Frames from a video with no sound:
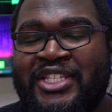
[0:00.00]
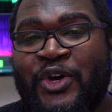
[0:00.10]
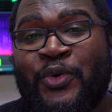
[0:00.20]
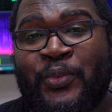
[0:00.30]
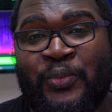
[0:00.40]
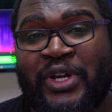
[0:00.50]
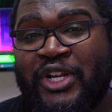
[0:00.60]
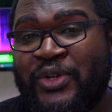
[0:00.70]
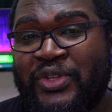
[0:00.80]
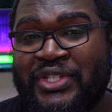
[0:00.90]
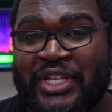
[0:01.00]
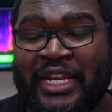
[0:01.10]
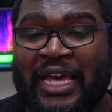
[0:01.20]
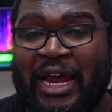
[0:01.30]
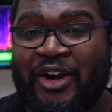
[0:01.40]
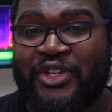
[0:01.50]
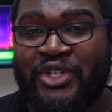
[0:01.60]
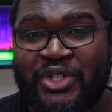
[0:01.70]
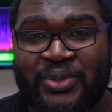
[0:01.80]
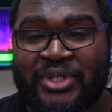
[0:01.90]
So we're going to do this in our
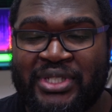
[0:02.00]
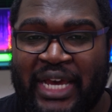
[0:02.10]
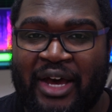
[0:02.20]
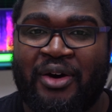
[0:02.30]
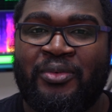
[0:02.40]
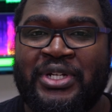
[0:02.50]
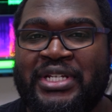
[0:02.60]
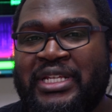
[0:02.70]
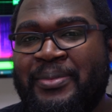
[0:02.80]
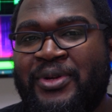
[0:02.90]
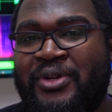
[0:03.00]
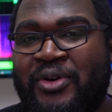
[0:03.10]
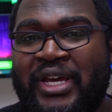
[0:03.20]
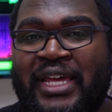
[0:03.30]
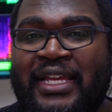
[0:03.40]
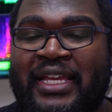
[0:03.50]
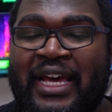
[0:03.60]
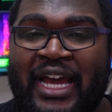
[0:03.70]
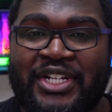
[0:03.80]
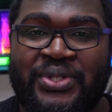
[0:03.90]
usual style, which is I'm going to go ahead and
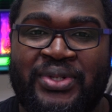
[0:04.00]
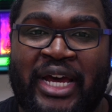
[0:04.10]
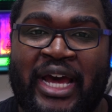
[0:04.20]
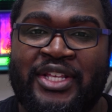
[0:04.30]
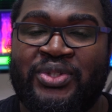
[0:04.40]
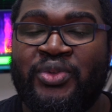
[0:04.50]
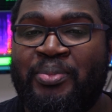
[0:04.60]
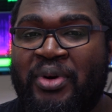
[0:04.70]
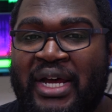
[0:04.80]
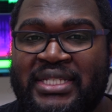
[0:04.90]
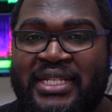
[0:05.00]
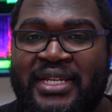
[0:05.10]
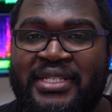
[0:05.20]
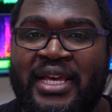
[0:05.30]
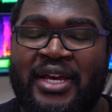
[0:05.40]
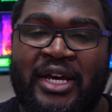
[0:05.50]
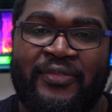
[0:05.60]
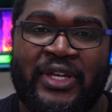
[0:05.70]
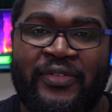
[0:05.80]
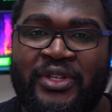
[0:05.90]
guide you guys through the process
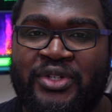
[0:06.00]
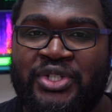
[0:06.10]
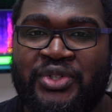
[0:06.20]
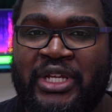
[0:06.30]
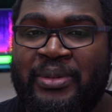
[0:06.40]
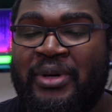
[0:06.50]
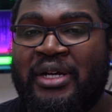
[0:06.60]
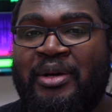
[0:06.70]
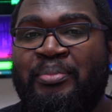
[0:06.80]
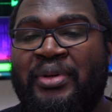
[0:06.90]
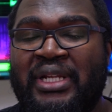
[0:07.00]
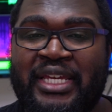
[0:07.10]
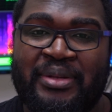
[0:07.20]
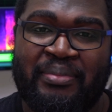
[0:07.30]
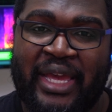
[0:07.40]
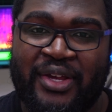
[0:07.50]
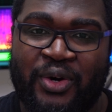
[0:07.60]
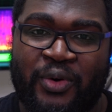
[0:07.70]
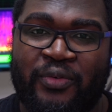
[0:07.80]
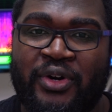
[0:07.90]
of giving your stream a complete
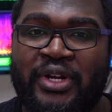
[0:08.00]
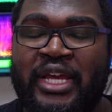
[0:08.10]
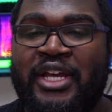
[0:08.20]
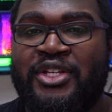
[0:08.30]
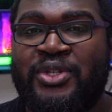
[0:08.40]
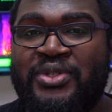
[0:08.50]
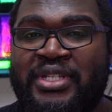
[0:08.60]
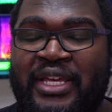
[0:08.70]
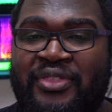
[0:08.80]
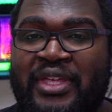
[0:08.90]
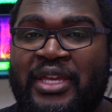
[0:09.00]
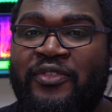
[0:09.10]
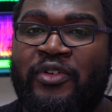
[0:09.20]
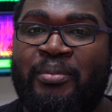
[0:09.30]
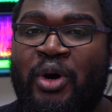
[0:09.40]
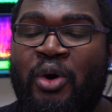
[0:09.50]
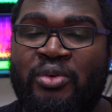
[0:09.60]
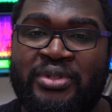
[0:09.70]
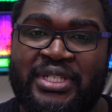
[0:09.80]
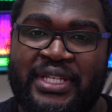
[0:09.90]
makeover using a theme from
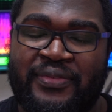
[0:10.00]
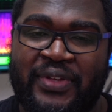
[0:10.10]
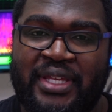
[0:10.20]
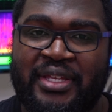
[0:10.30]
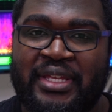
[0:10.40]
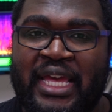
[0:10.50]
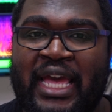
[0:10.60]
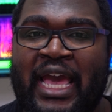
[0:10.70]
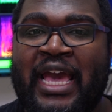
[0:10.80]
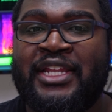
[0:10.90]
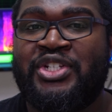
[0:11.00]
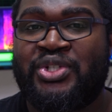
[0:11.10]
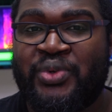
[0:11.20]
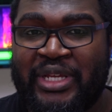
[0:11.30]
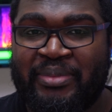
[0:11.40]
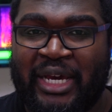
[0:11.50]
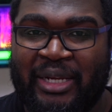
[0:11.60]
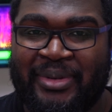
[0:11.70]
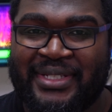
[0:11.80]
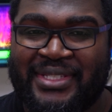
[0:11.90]
Own3d and
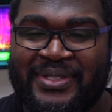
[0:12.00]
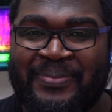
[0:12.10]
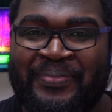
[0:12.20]
StreamElements.